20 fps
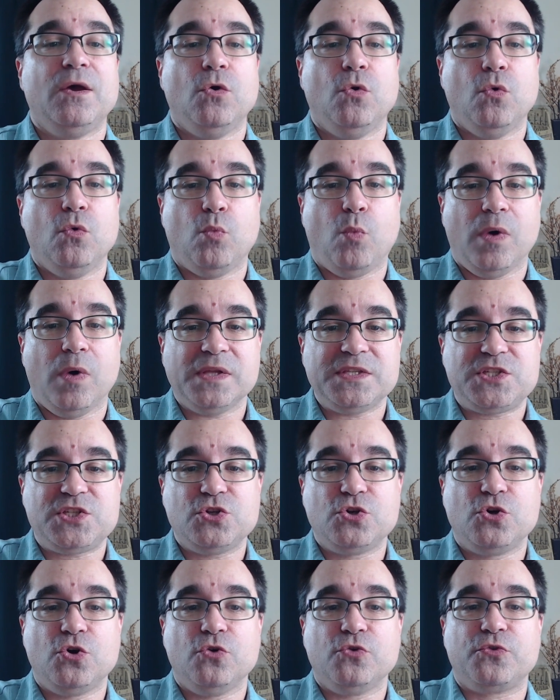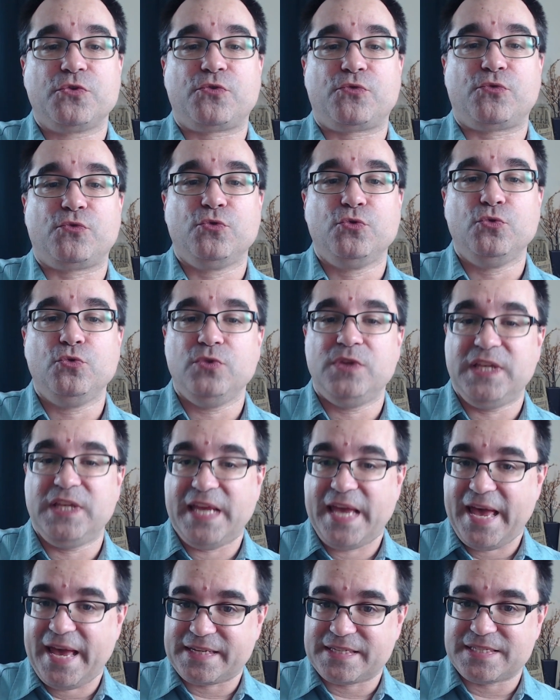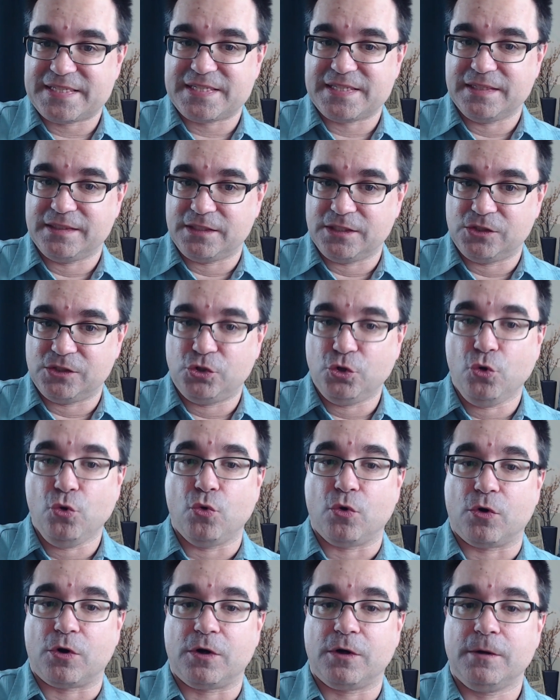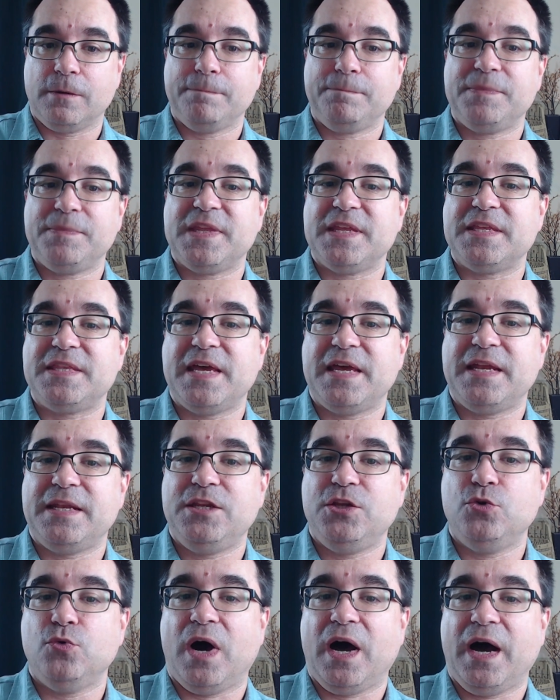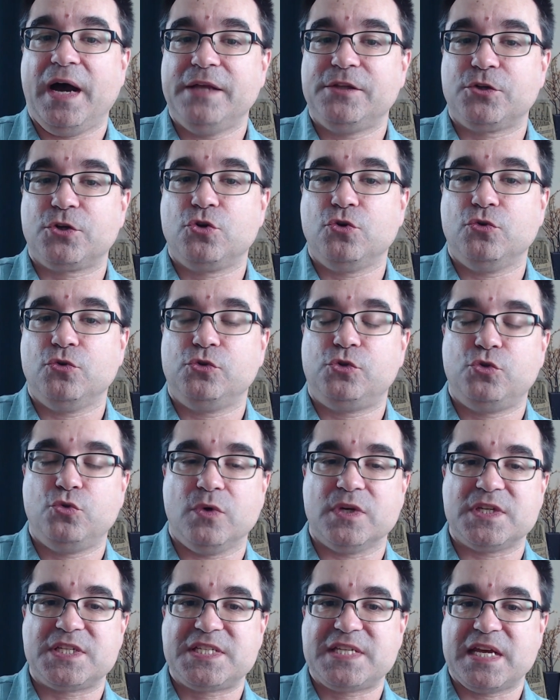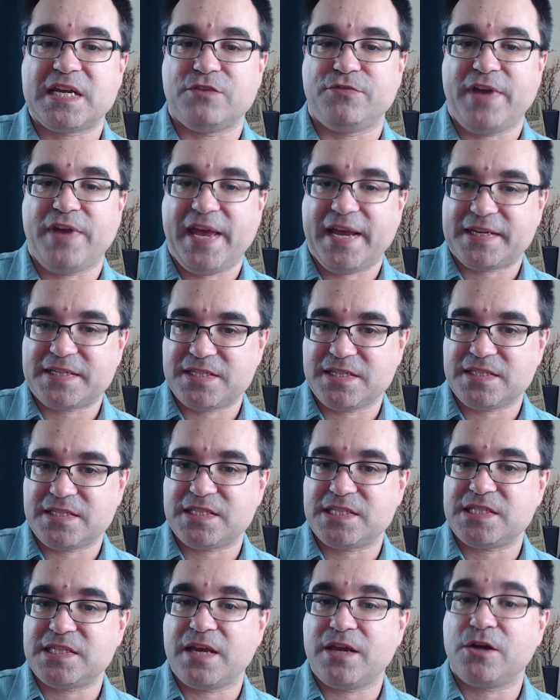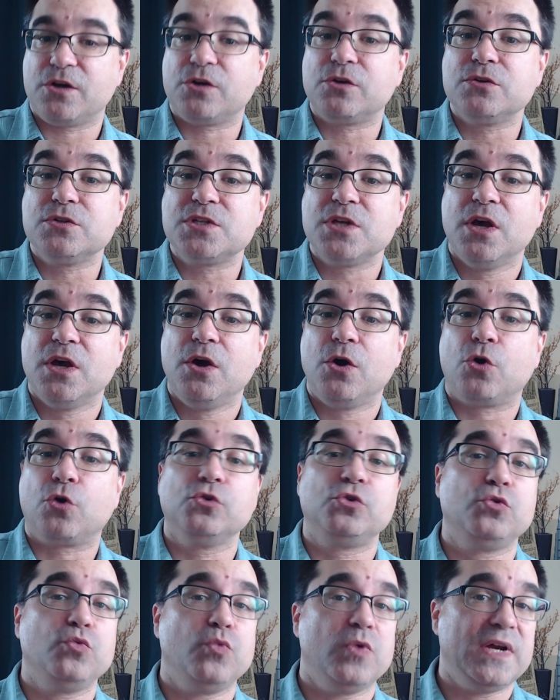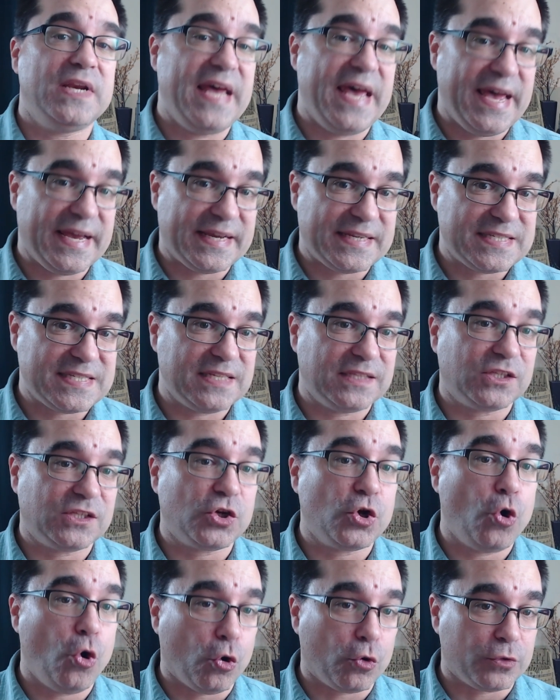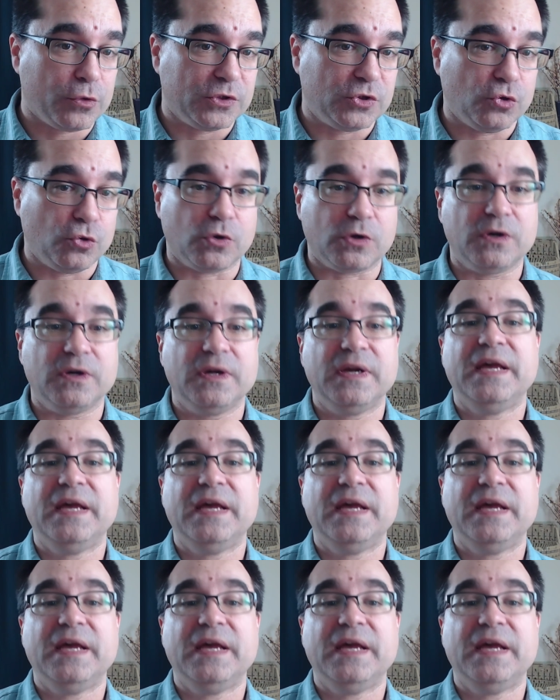Once you go through the exit door, then you either go to a set of exit stairs or to an exit corridor.